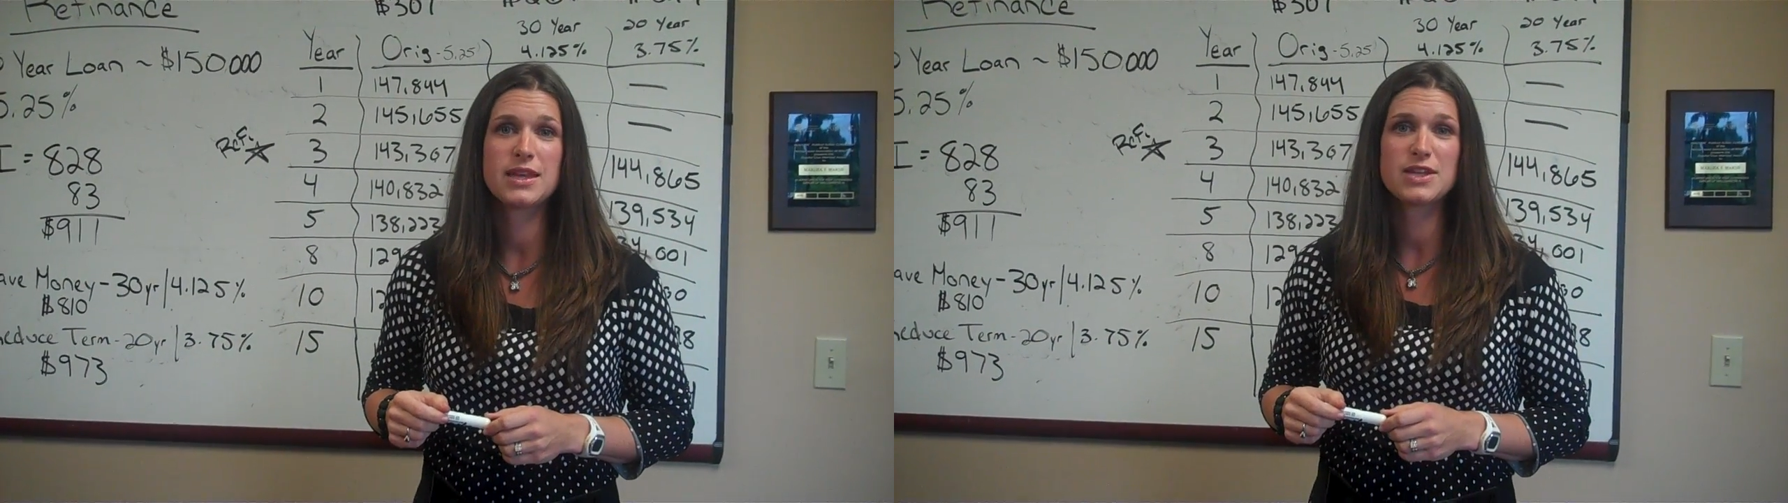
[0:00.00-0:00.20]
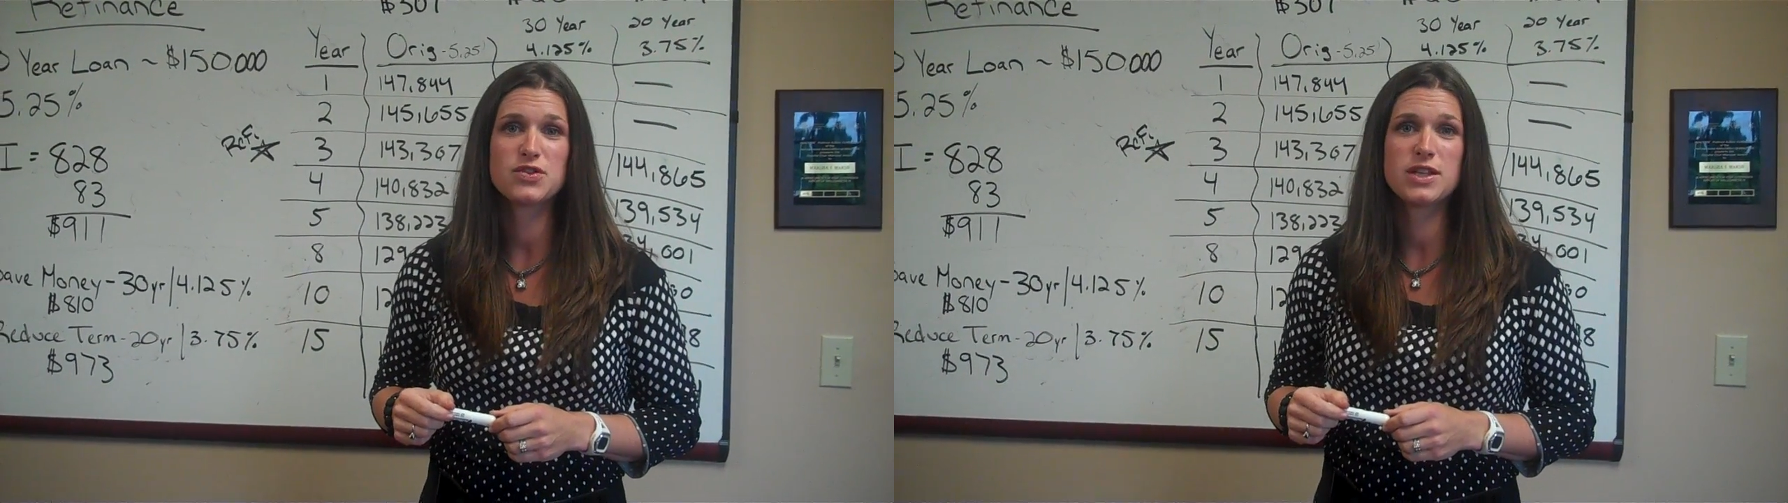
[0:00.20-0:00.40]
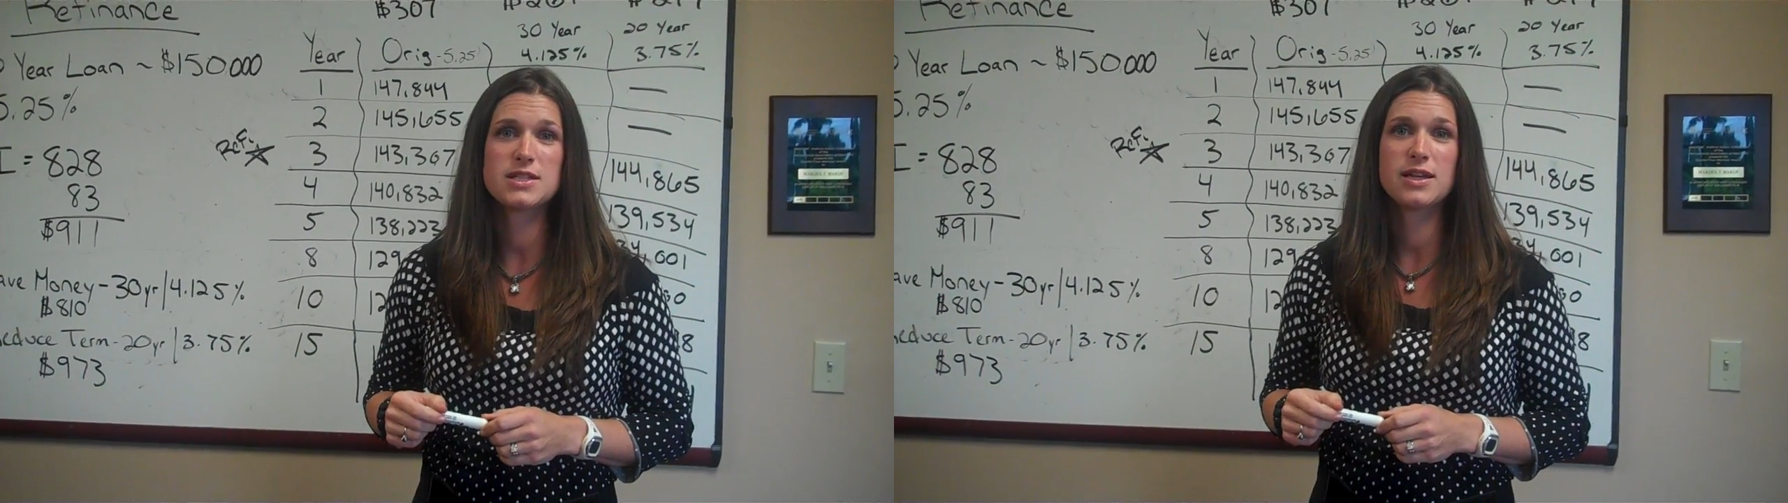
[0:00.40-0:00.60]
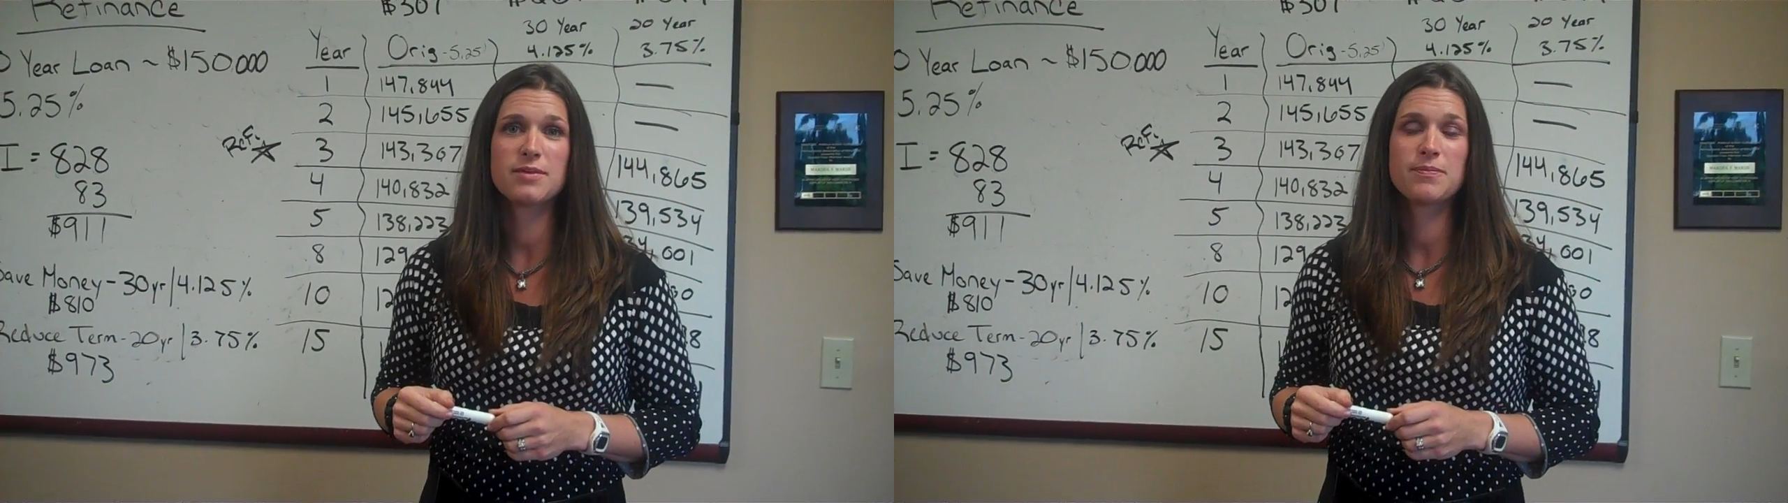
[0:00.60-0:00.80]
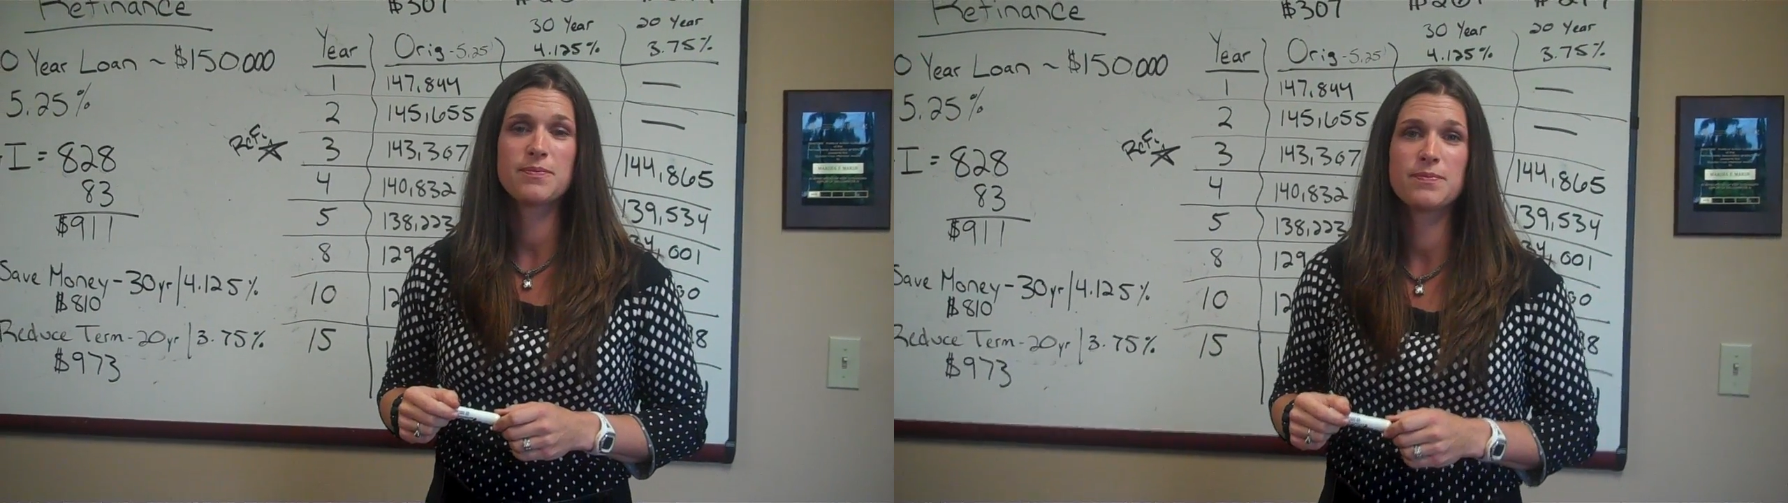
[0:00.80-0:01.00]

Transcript: Thanks for listening.